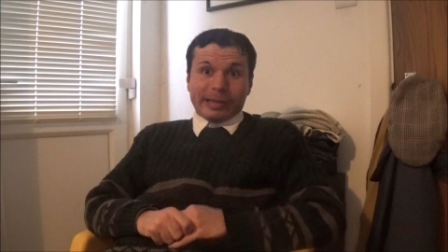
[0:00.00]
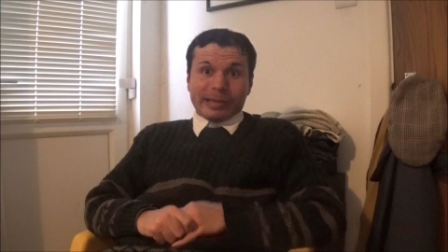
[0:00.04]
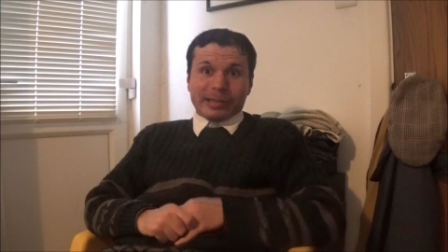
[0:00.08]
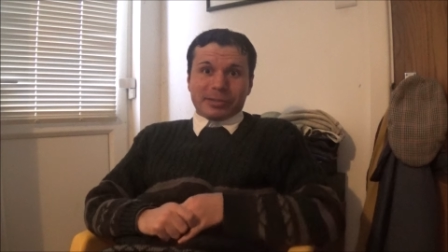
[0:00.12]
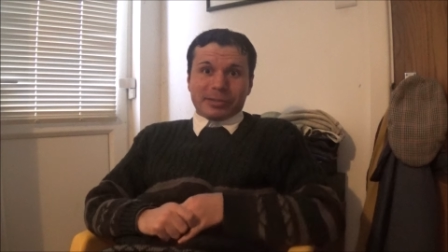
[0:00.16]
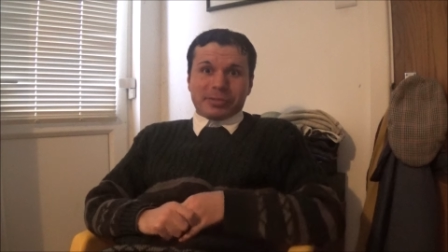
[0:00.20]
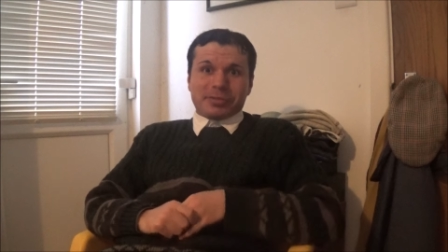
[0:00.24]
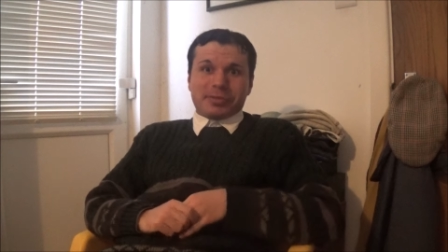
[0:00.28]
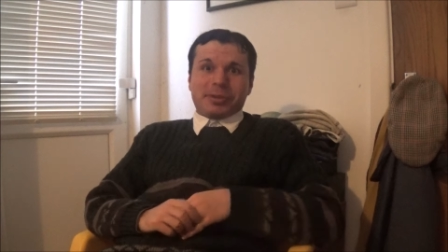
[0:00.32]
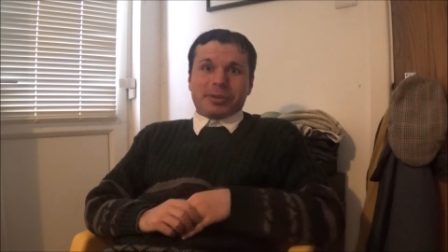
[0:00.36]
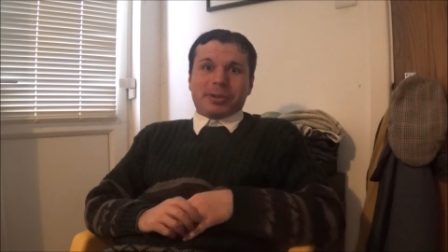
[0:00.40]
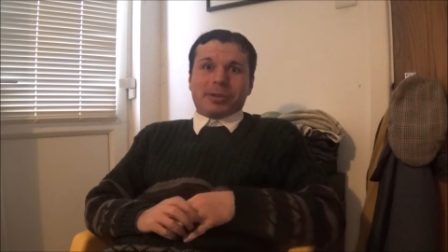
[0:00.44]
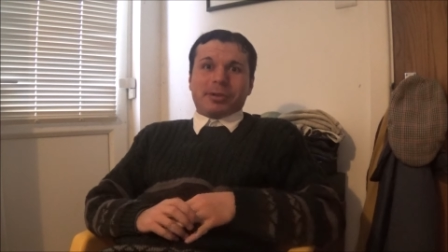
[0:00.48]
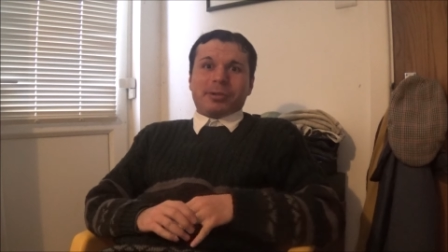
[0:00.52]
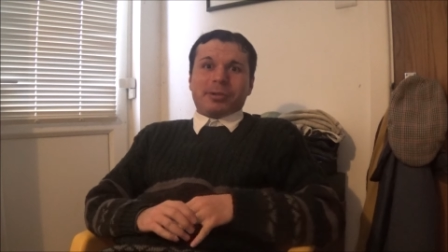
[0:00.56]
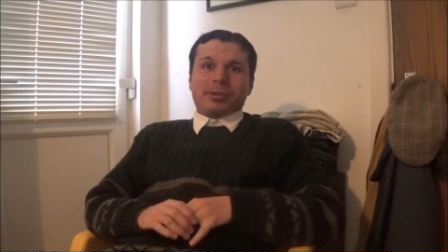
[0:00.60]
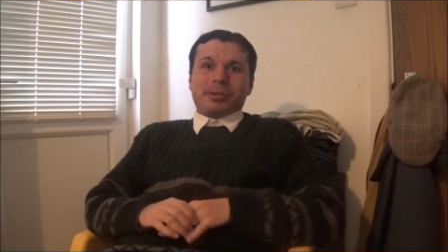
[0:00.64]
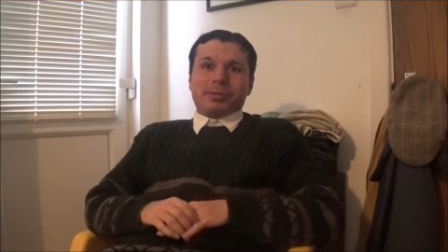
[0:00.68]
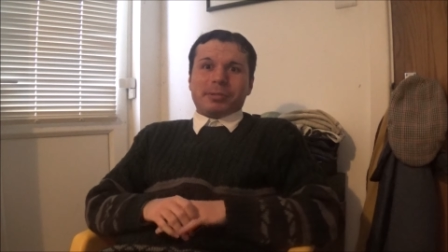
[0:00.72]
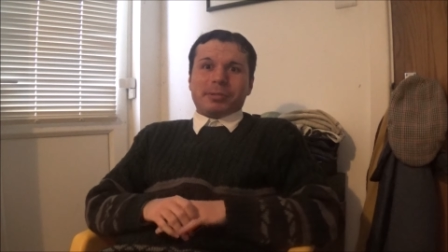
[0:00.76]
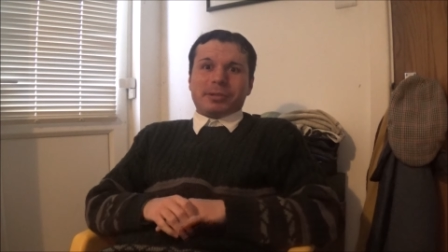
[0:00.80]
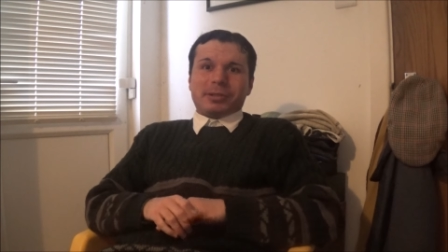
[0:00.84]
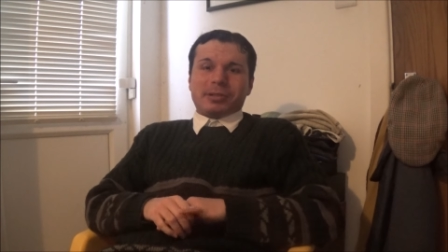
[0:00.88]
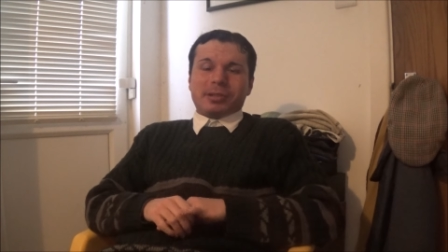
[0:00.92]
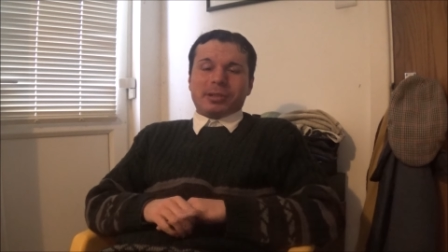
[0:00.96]
as Fiona
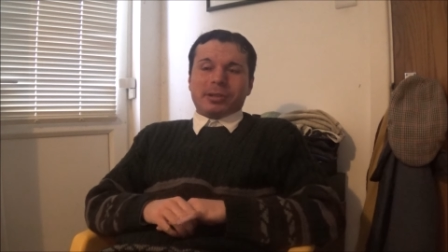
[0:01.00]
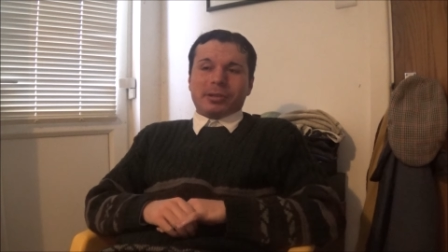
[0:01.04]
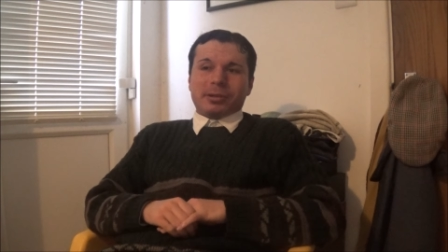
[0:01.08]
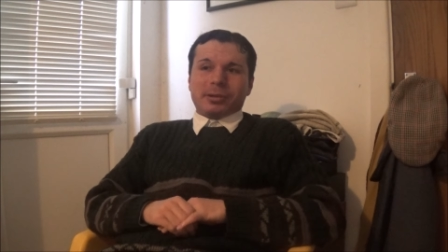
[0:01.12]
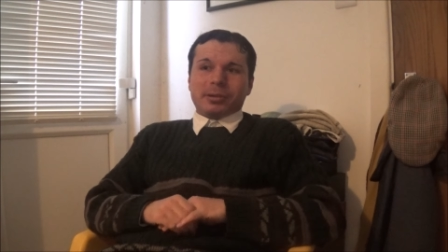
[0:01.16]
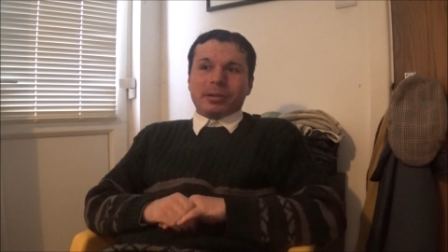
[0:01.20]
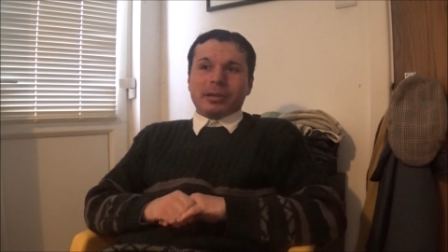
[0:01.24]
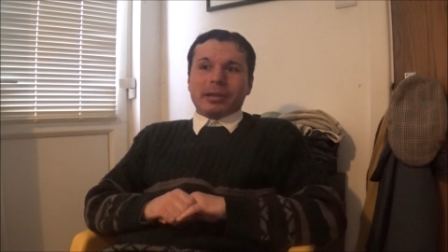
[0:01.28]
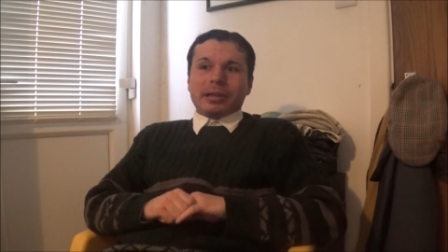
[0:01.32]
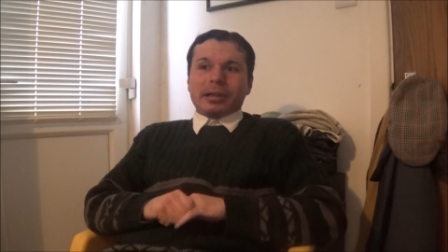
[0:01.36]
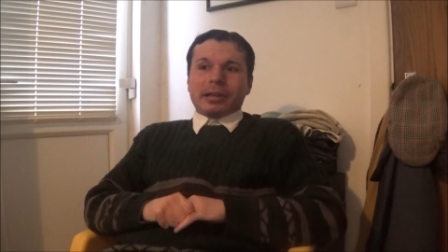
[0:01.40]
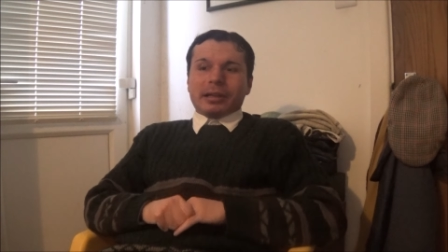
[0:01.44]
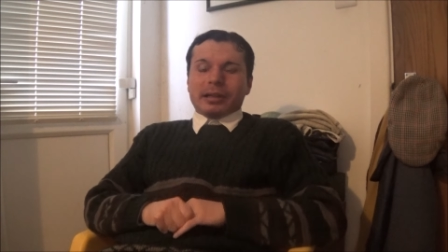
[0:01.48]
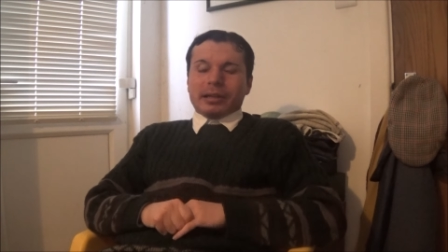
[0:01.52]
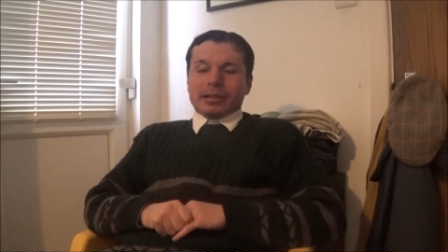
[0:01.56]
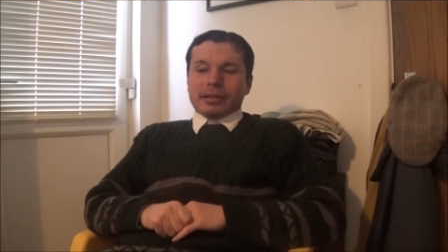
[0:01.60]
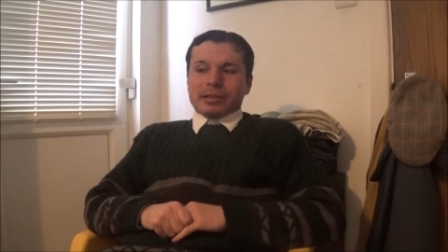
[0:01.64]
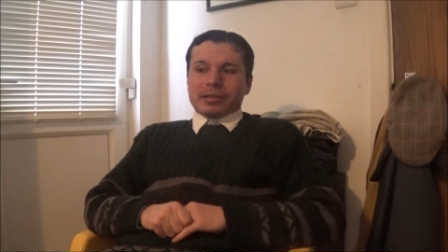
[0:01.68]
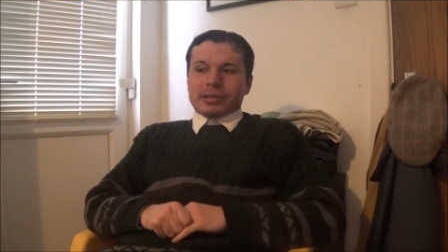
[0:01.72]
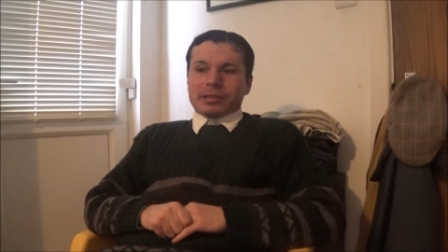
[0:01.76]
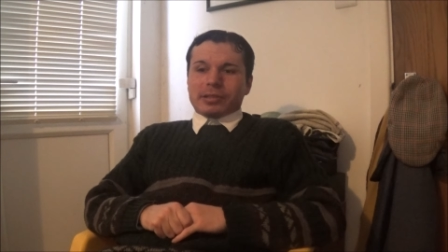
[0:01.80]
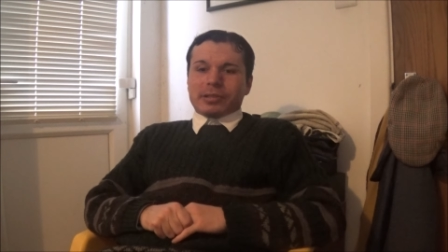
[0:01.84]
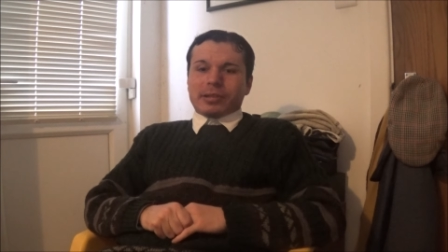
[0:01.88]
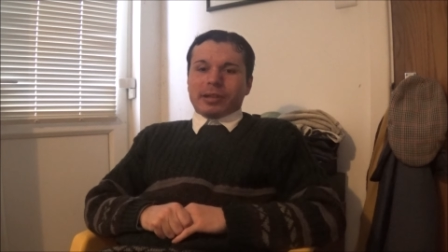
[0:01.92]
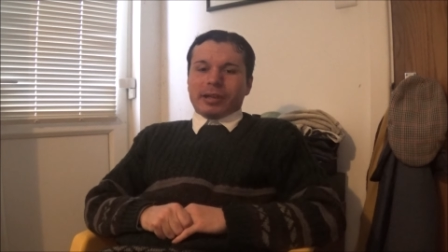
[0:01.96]
would so
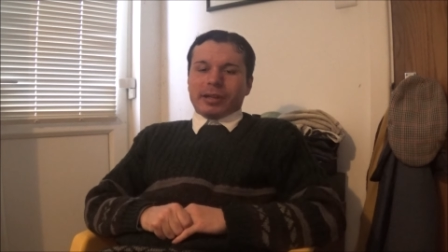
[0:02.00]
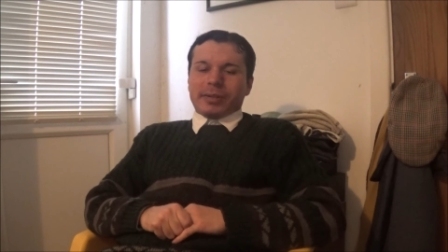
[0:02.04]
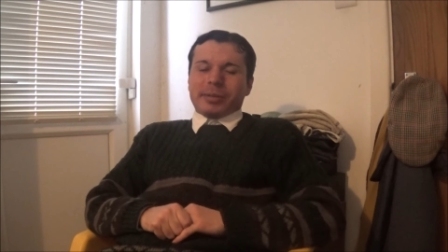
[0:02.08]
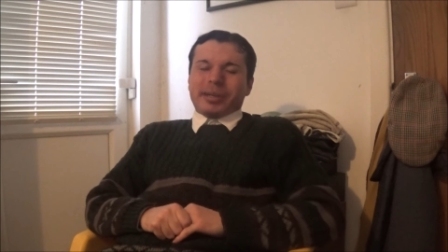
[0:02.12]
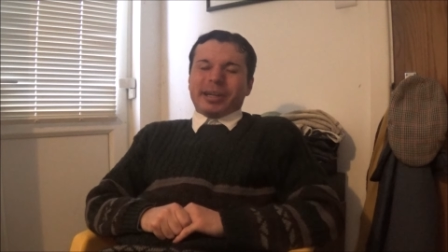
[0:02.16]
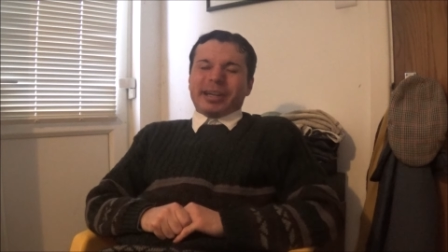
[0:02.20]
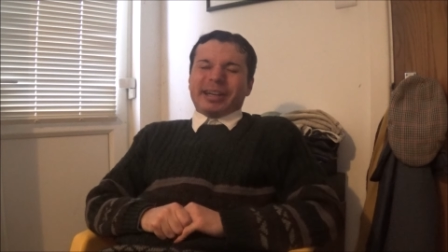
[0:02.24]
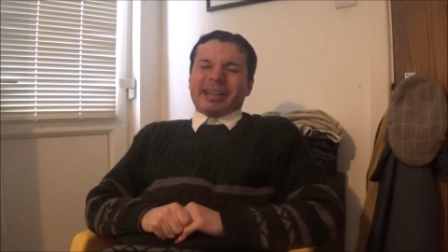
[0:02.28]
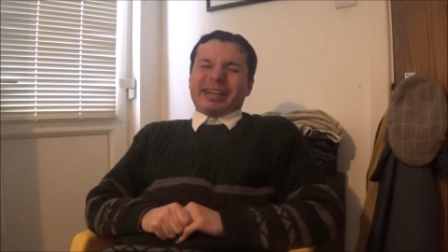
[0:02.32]
describe,